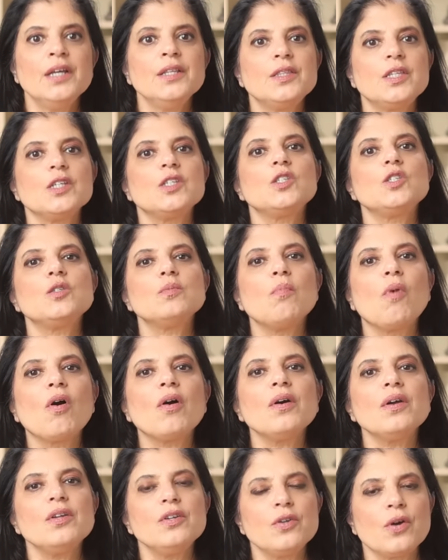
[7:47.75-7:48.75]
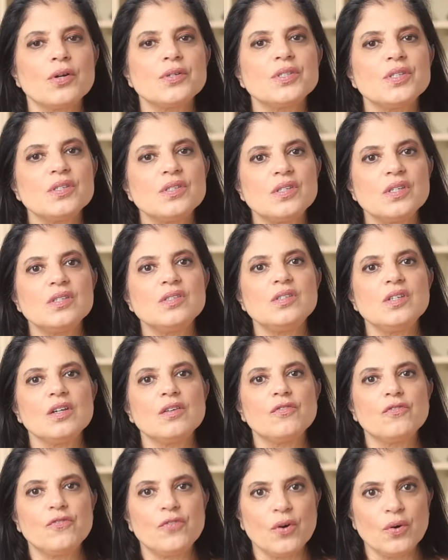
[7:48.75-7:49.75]
The smart
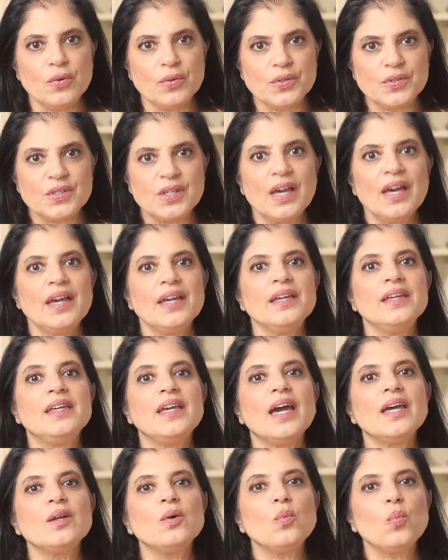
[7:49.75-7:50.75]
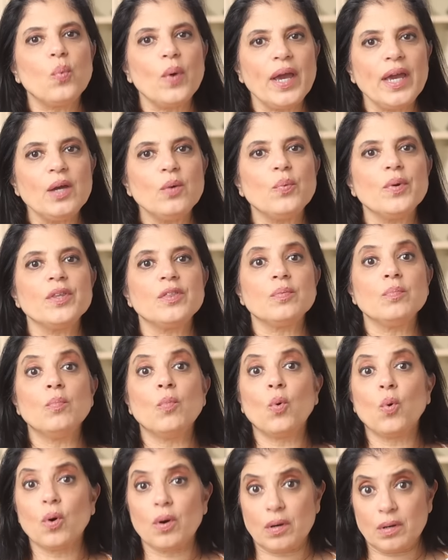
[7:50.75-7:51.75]
narcissistic folks get away with
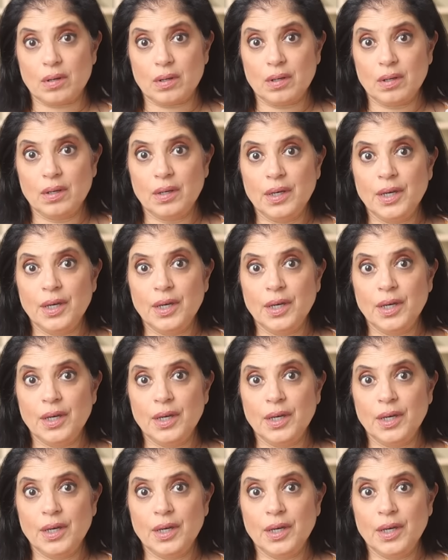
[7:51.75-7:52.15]
more,